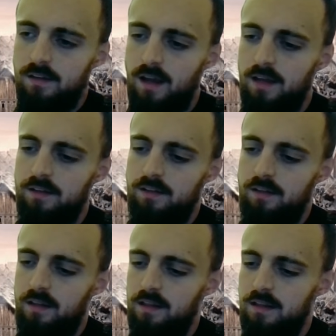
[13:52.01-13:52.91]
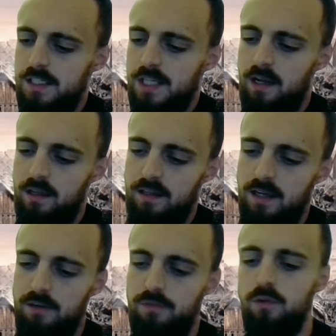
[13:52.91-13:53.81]
and the entire
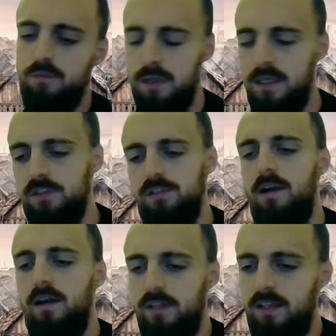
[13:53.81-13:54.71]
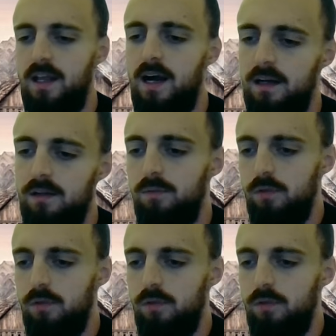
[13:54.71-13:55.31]
kind of floodplain surrounding the isle